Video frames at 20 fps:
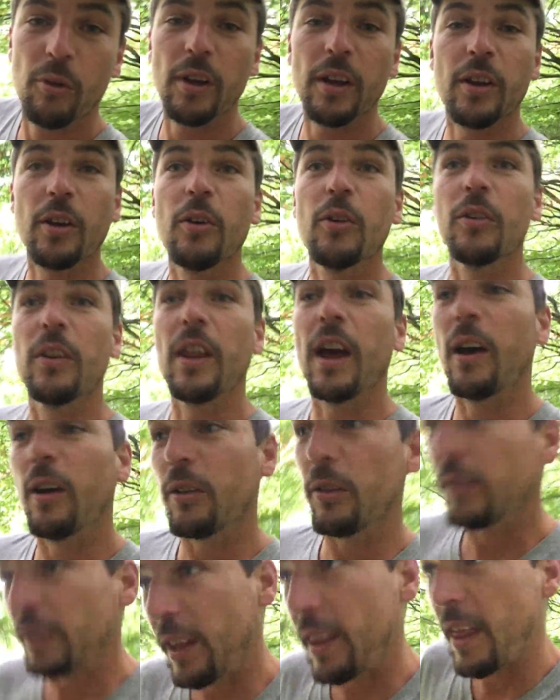pretty cool
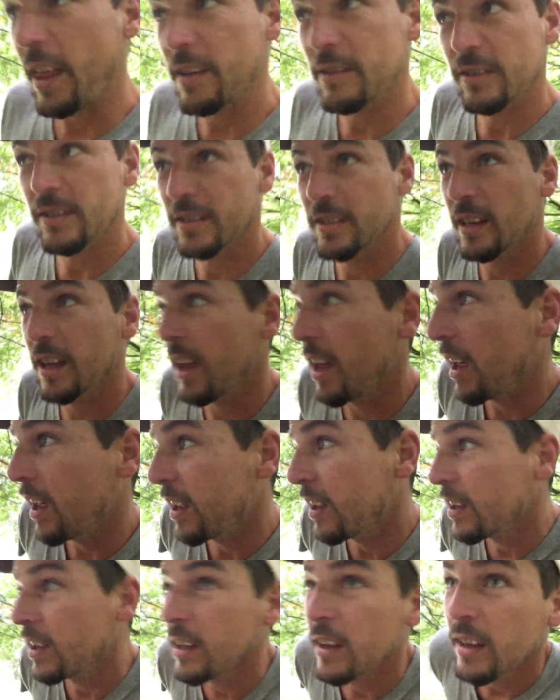now there's uh,
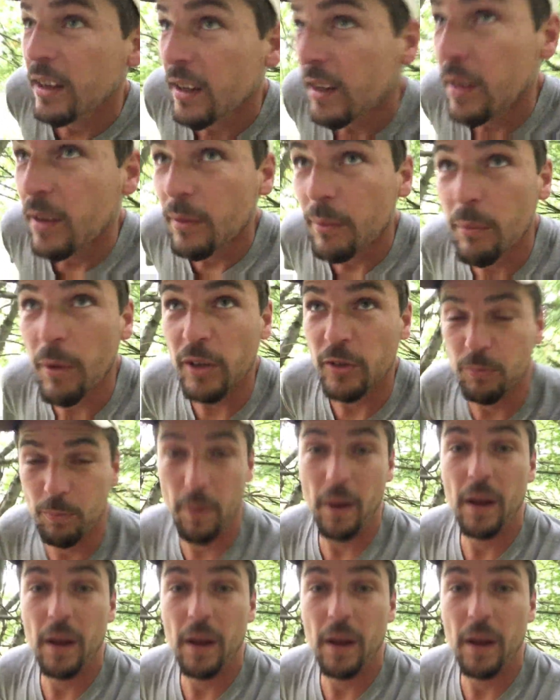much